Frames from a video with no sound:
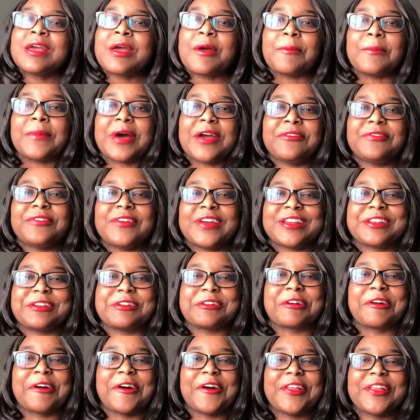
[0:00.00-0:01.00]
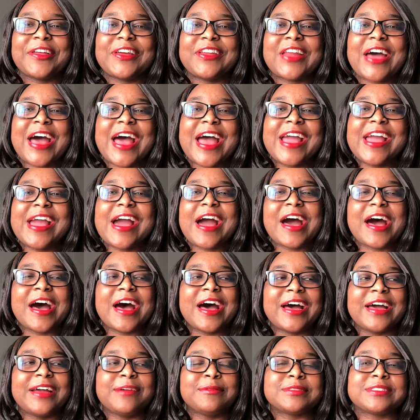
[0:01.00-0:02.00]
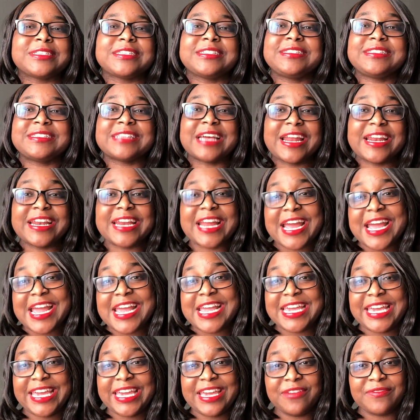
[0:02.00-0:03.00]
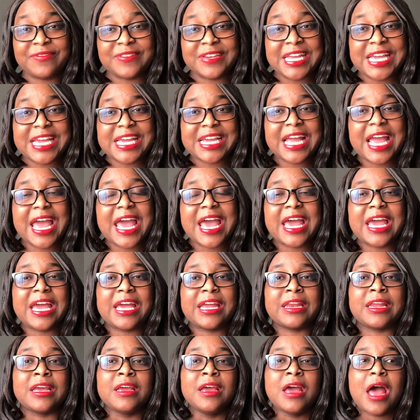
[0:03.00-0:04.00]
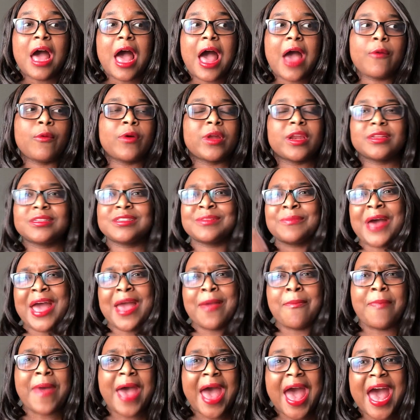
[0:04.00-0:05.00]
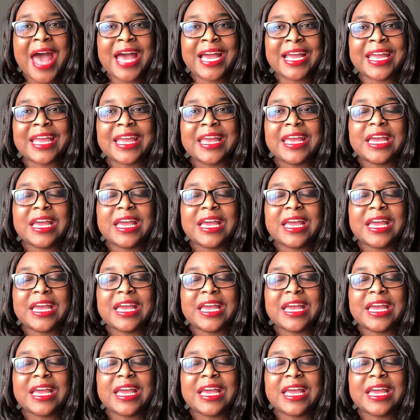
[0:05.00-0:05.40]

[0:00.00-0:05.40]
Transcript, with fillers: My friend Nicole and I, uh, it was a Sunday evening and I wanted to buy a bag.